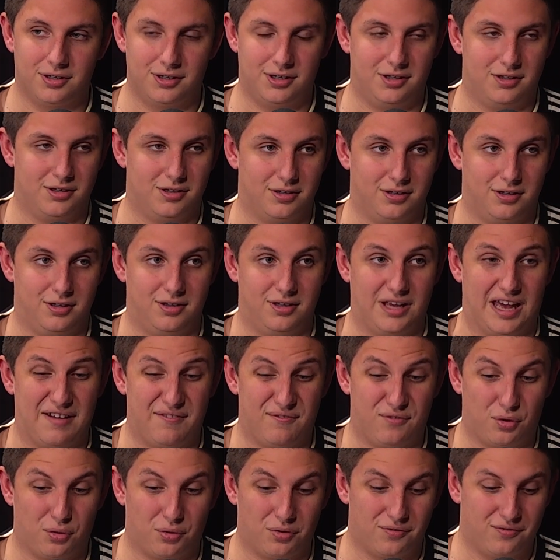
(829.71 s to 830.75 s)
in that
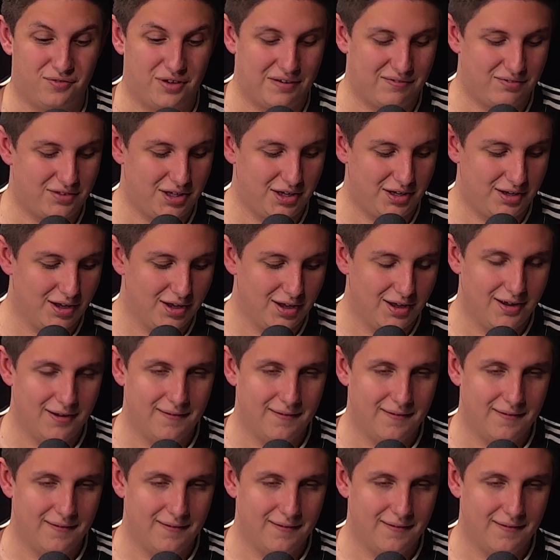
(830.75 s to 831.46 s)
forward 50.